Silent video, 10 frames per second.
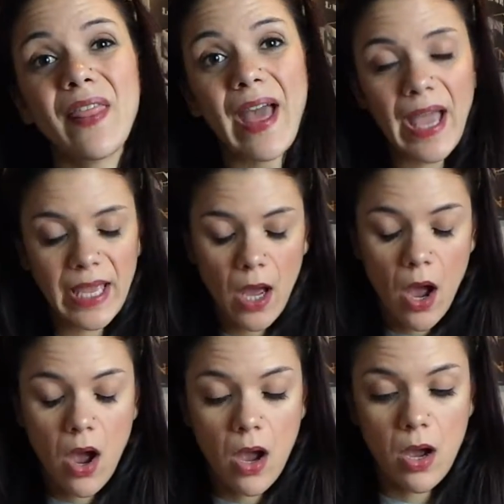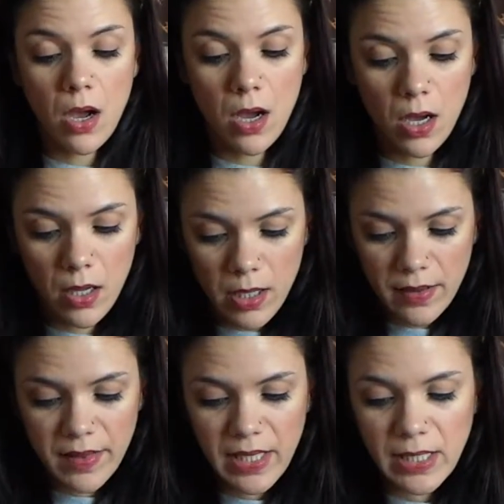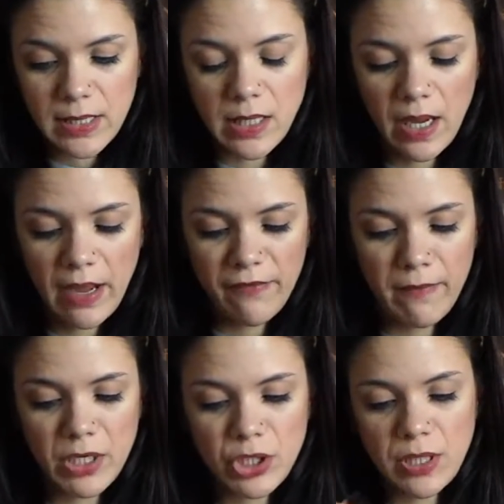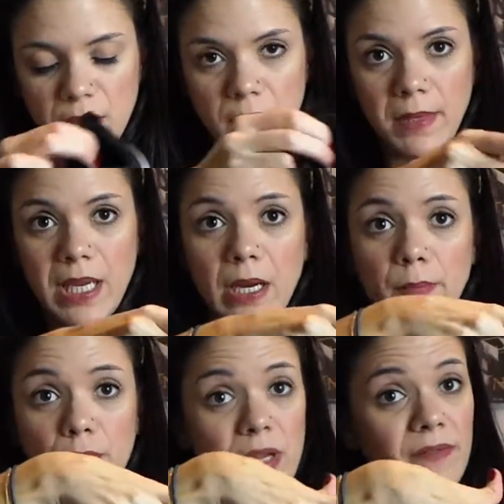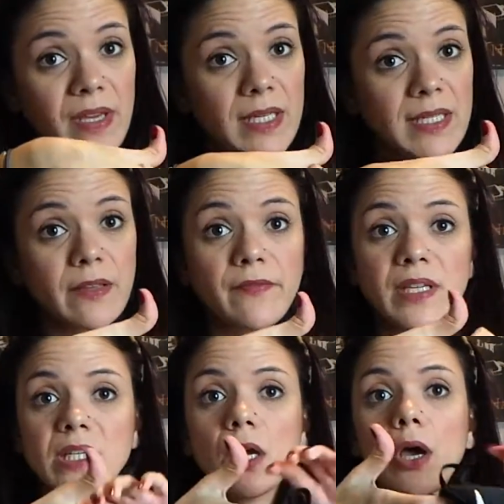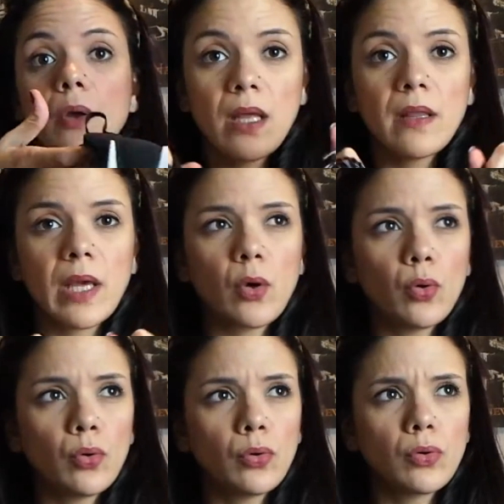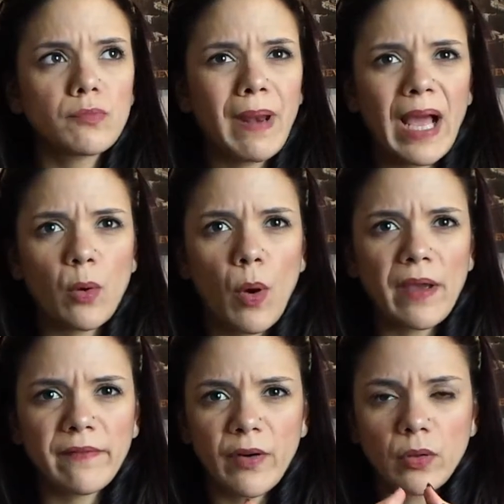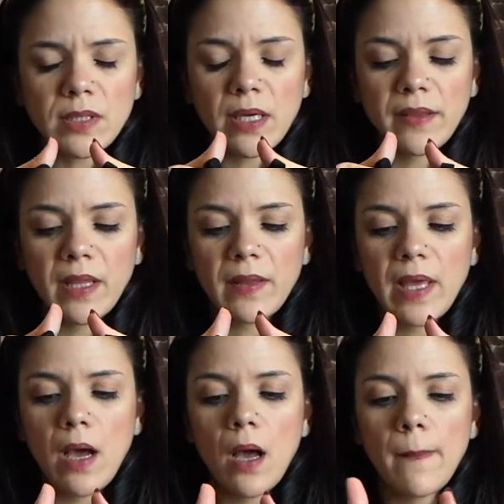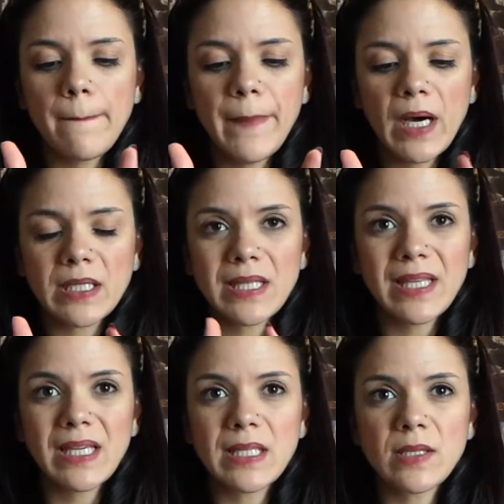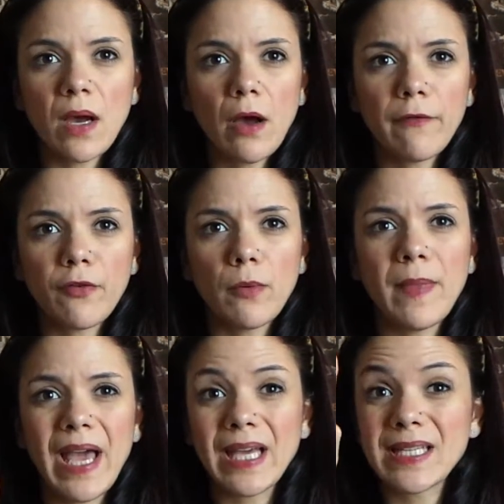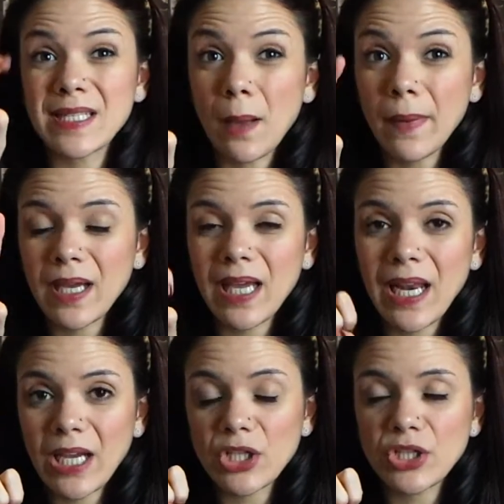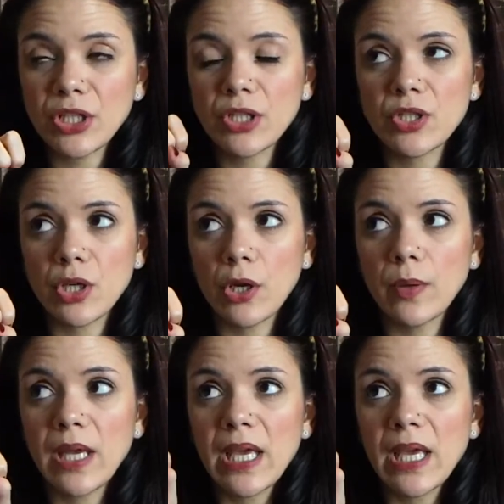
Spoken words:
they are these. I have mentioned them in a previous video. They're called Black White Vault, I think they are, but these are from their summer collection, so